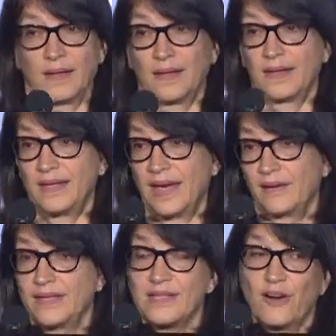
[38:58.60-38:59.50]
Yeah,
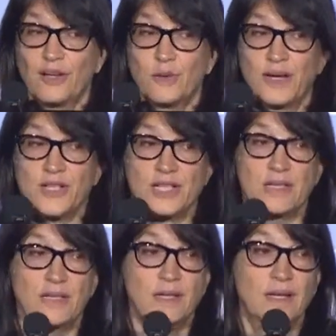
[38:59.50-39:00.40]
it's a hard question.
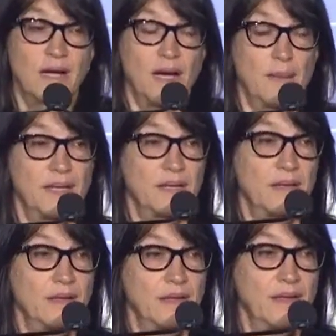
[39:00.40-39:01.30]
I mean,
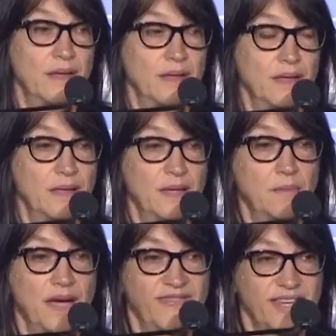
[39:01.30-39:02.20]
in
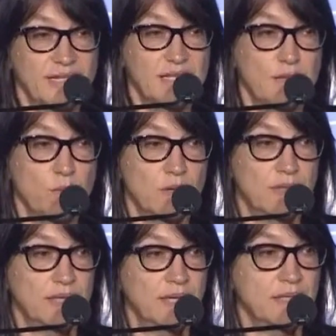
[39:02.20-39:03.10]
my fantasy world,
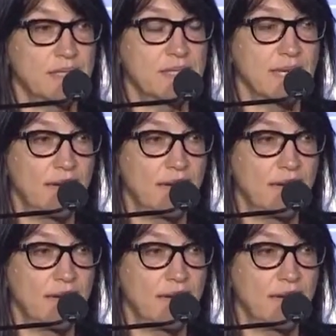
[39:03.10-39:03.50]
I'd like to see